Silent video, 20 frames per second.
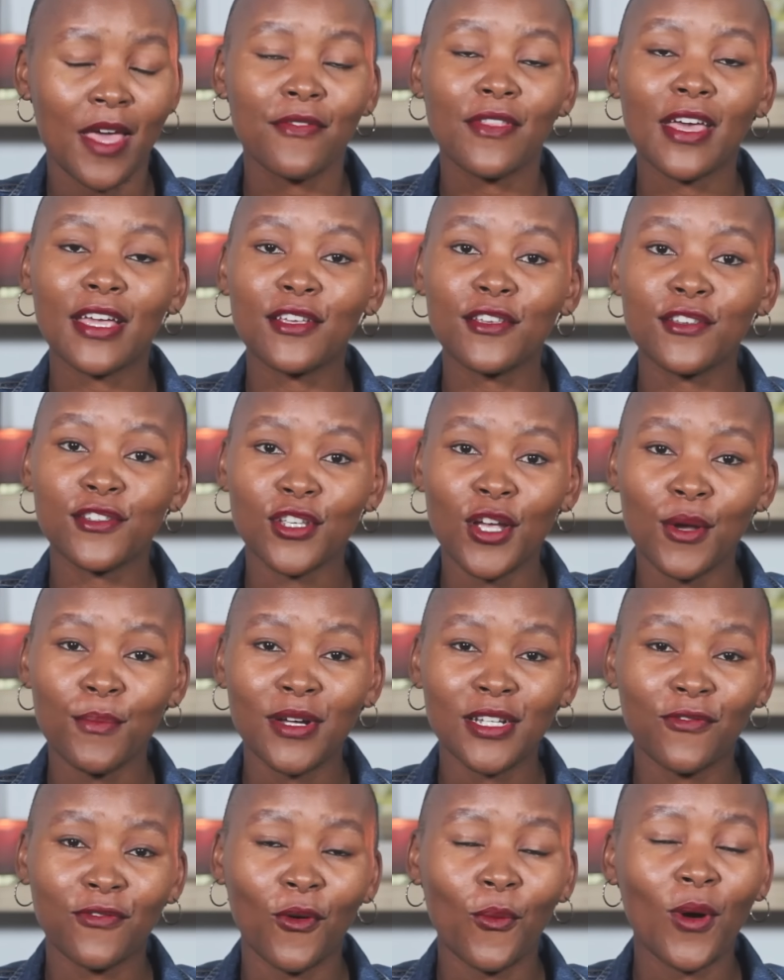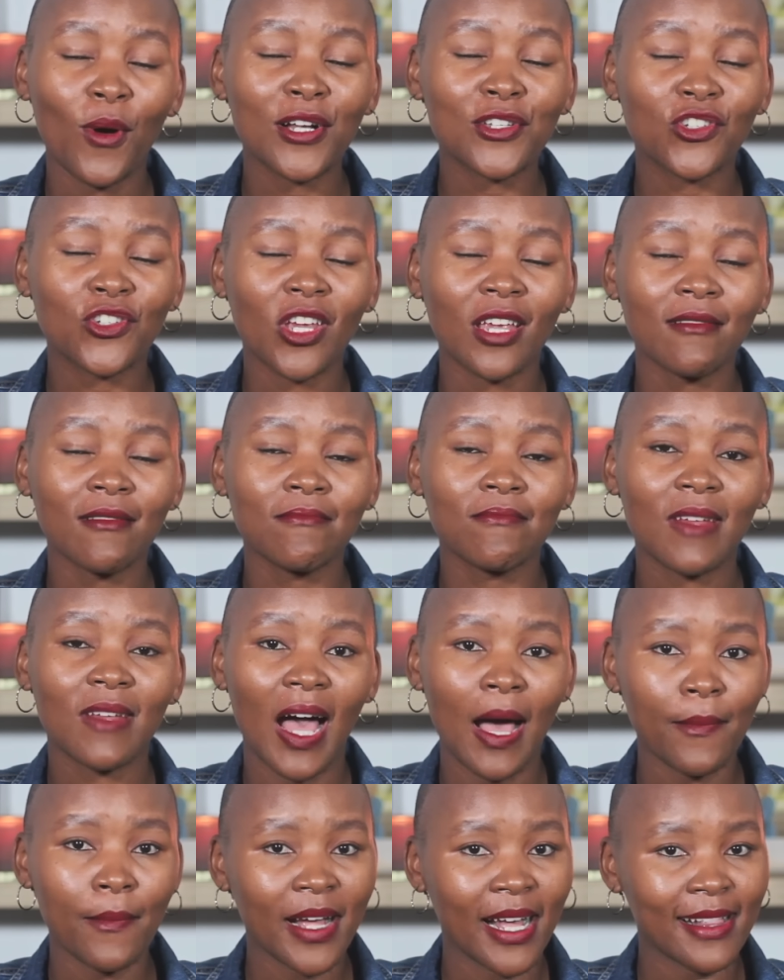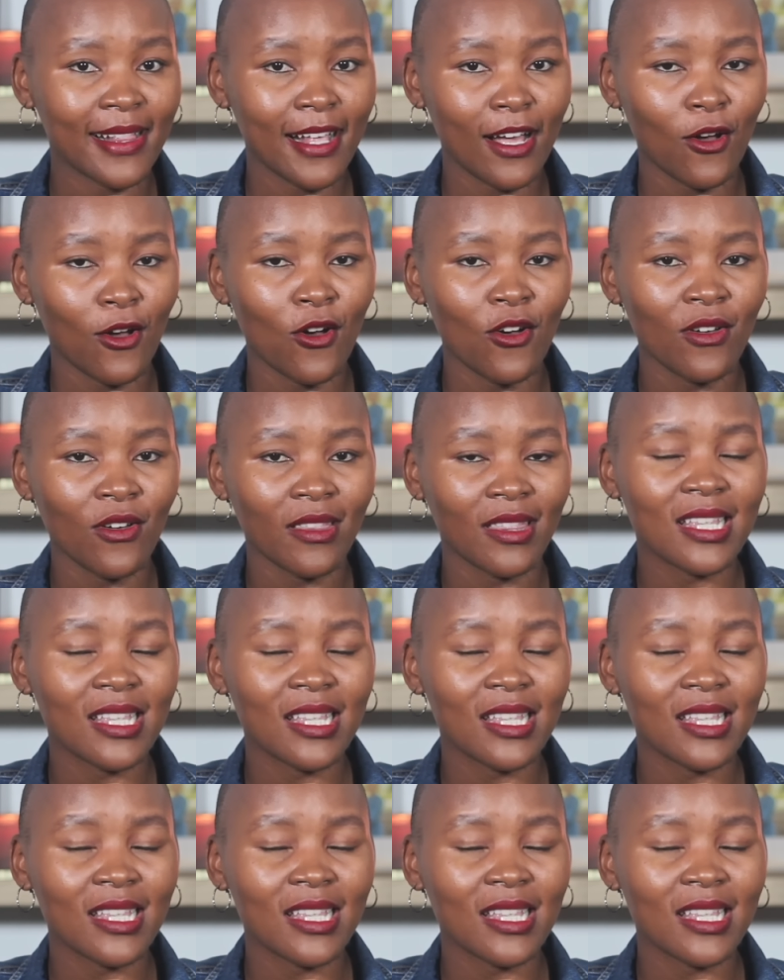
Thank you so much for watching. I'm Nkandla.